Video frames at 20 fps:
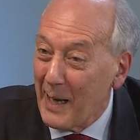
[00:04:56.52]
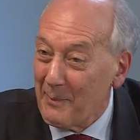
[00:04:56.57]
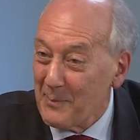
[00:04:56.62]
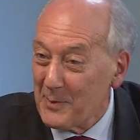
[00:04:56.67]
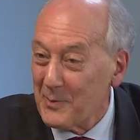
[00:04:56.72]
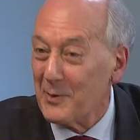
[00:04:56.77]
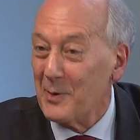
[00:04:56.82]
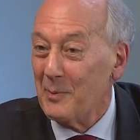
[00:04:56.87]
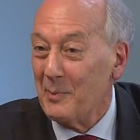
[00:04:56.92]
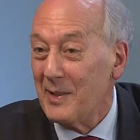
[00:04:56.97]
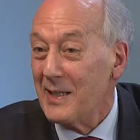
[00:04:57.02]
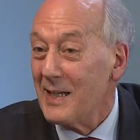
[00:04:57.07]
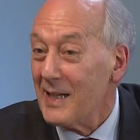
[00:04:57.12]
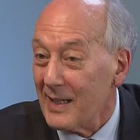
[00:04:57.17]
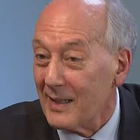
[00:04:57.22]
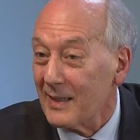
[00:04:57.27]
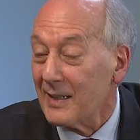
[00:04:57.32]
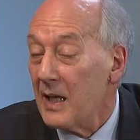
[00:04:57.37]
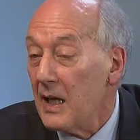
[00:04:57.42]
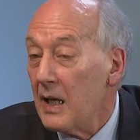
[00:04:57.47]
comes yeah. from the
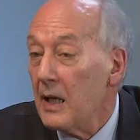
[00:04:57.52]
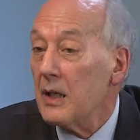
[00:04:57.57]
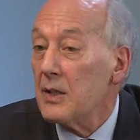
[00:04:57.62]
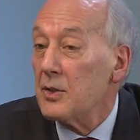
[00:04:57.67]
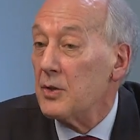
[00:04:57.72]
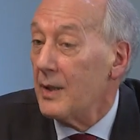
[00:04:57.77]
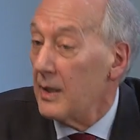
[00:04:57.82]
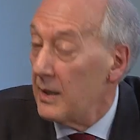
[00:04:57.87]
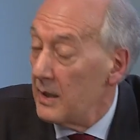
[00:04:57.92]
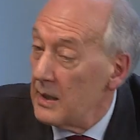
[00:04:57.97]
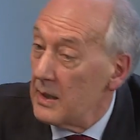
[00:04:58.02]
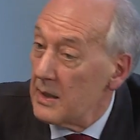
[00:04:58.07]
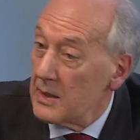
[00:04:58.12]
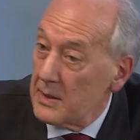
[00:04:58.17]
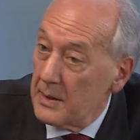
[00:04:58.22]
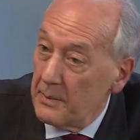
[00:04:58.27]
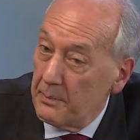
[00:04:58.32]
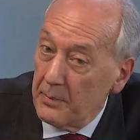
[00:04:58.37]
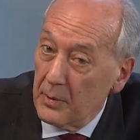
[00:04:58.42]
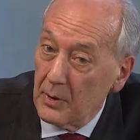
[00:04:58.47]
art. Yeah. So I think
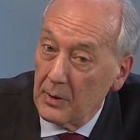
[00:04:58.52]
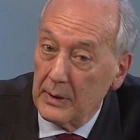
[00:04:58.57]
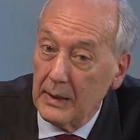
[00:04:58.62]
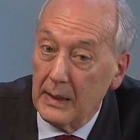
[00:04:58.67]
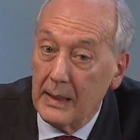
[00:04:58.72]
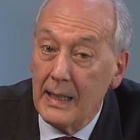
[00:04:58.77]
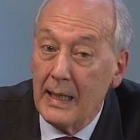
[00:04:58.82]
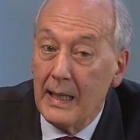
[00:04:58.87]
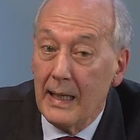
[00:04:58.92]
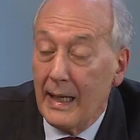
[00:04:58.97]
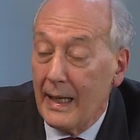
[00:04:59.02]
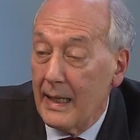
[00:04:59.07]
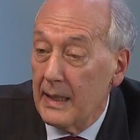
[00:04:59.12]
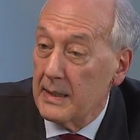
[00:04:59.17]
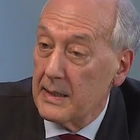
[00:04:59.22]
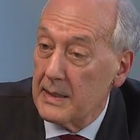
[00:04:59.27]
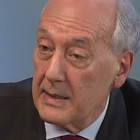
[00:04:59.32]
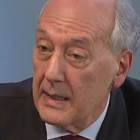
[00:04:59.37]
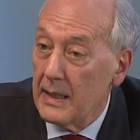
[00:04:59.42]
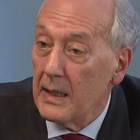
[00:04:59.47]
it's important. Yeah.
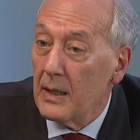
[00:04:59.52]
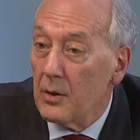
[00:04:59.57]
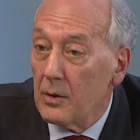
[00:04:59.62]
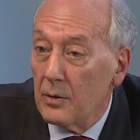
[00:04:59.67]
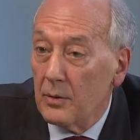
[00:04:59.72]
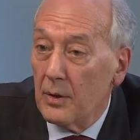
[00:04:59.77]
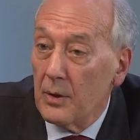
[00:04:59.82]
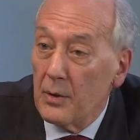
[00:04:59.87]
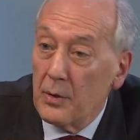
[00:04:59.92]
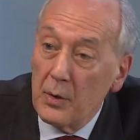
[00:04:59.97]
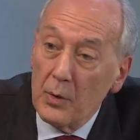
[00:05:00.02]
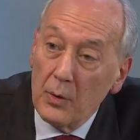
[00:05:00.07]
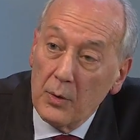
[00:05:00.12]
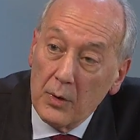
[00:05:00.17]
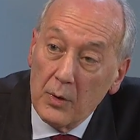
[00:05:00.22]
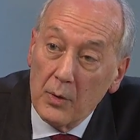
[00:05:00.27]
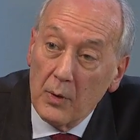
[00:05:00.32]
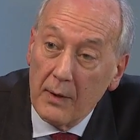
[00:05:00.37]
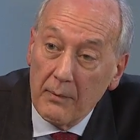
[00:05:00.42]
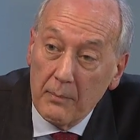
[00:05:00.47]
And second, you,
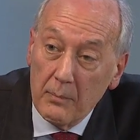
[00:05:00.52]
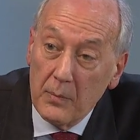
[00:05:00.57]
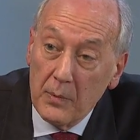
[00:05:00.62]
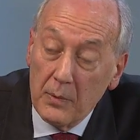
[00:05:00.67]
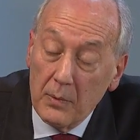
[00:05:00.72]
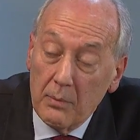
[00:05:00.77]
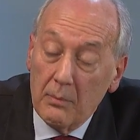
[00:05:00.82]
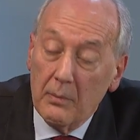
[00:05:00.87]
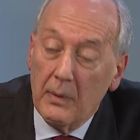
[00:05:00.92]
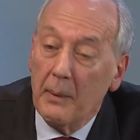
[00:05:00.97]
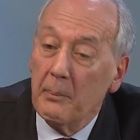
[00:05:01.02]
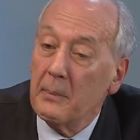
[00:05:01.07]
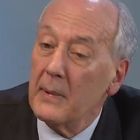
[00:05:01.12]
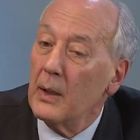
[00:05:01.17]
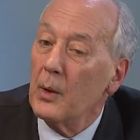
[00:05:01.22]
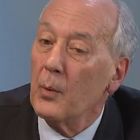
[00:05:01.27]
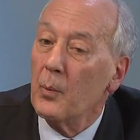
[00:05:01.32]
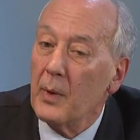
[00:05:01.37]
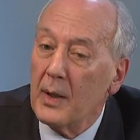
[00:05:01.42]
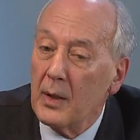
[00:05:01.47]
you, I
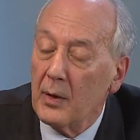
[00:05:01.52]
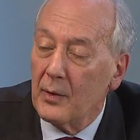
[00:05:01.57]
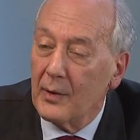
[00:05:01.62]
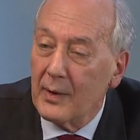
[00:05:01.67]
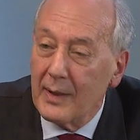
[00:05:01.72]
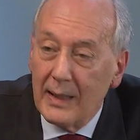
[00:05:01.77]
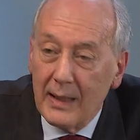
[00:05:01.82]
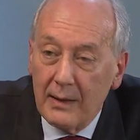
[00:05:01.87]
mean, we don't